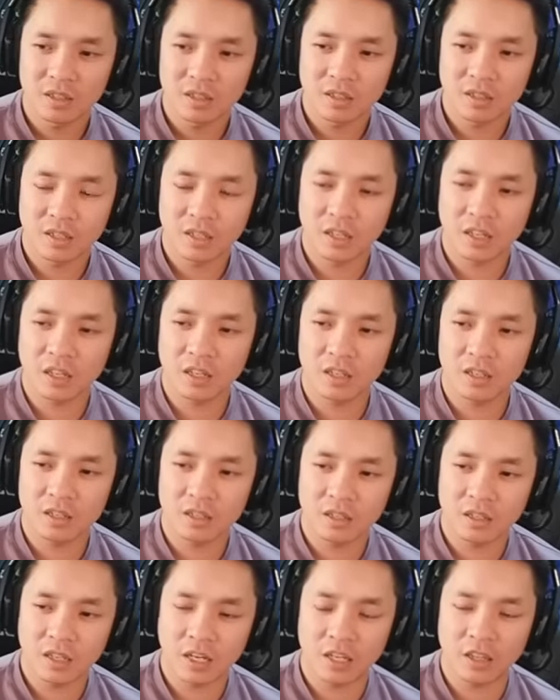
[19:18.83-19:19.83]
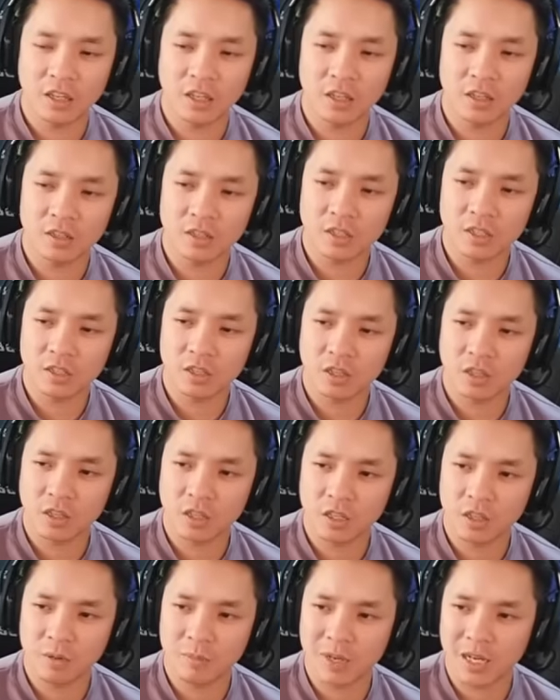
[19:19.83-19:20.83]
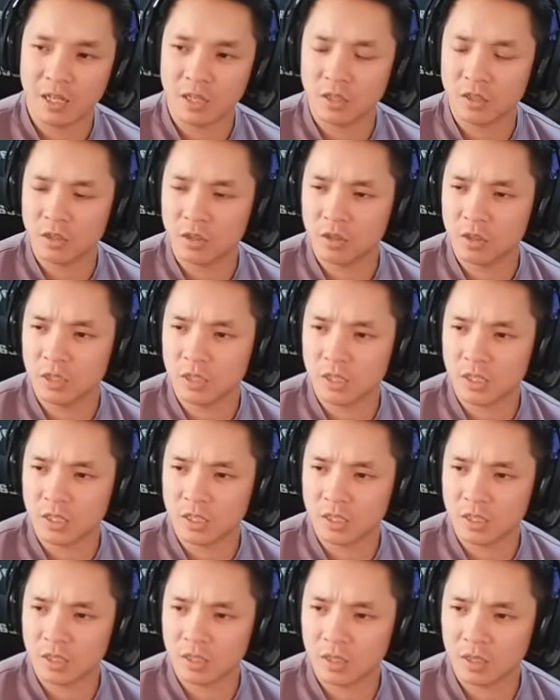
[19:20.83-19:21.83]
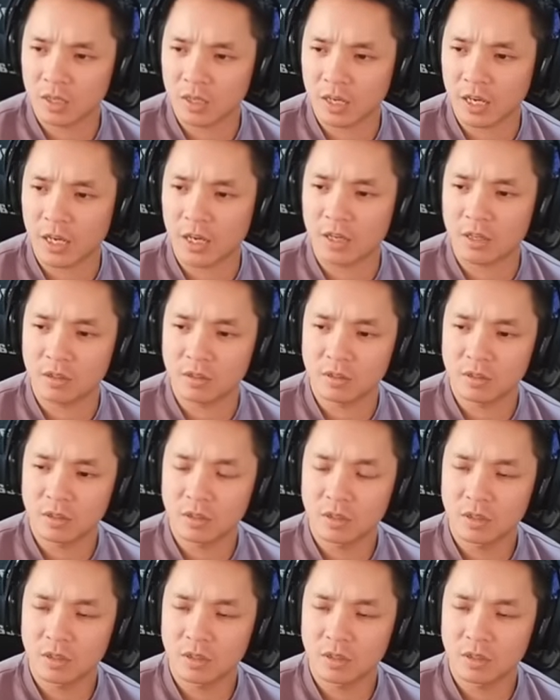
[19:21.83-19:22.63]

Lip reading: Yeah, I think because he's got the other Magnezone in his hand.